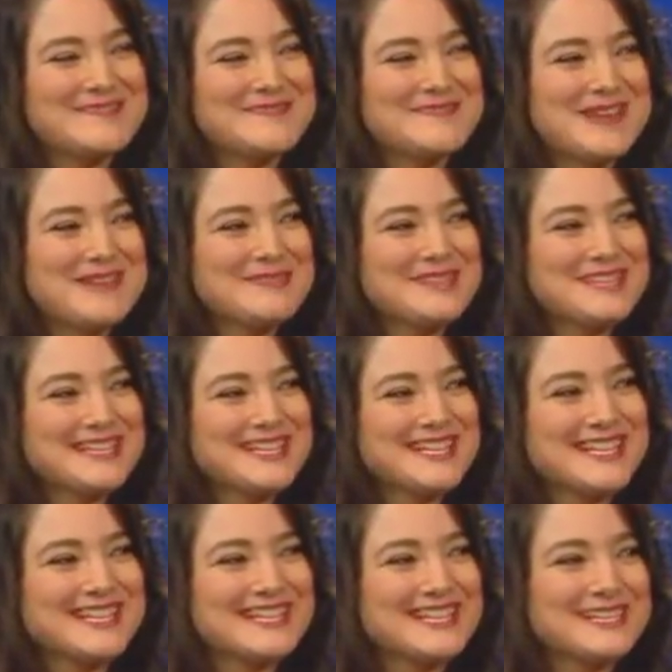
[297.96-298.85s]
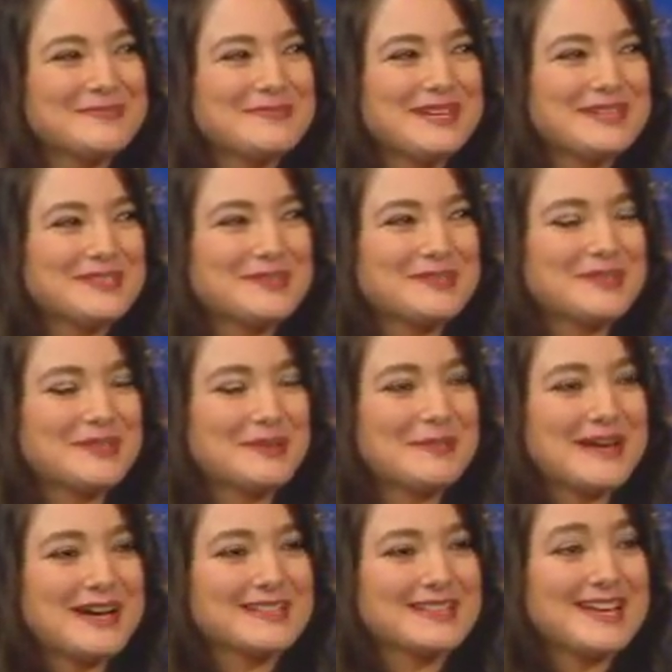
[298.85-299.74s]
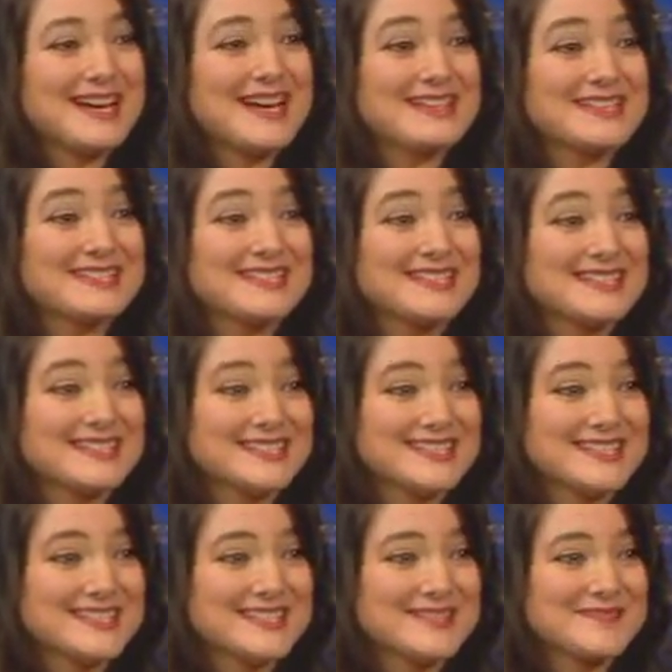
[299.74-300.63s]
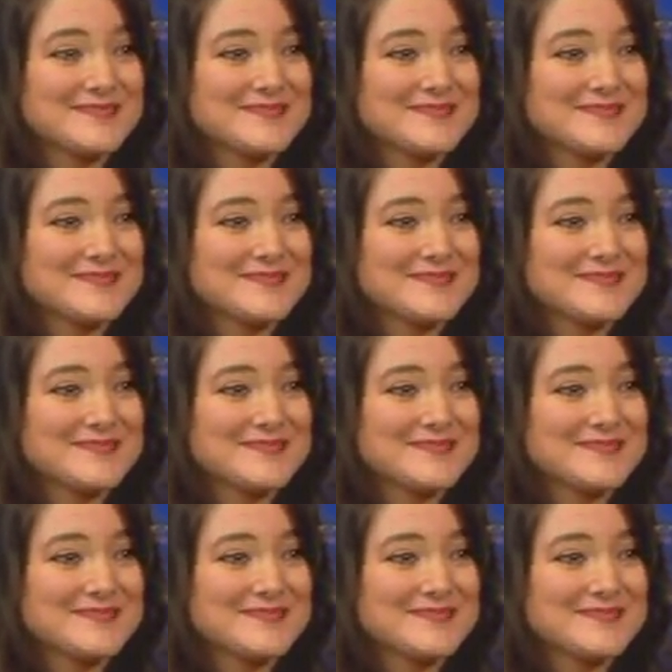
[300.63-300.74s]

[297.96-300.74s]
I'm just thinking that we are talking about ideas.